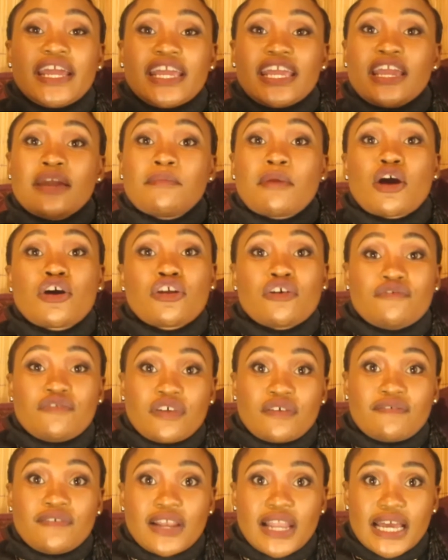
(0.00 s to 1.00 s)
came out of the
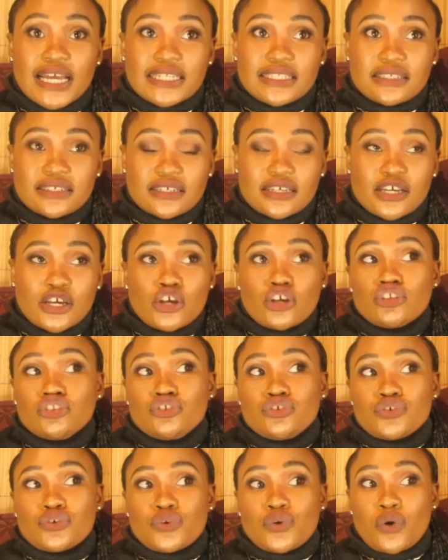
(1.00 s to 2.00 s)
flat
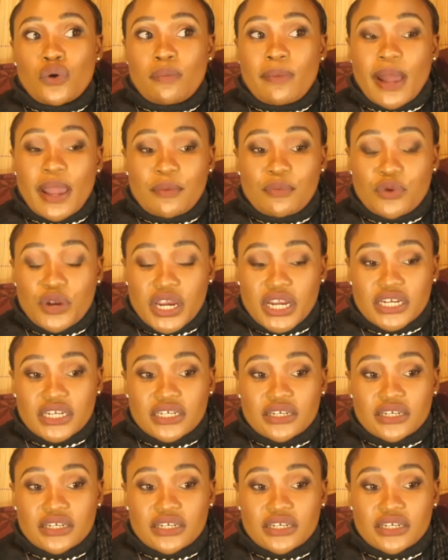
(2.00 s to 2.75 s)
to go buy bread,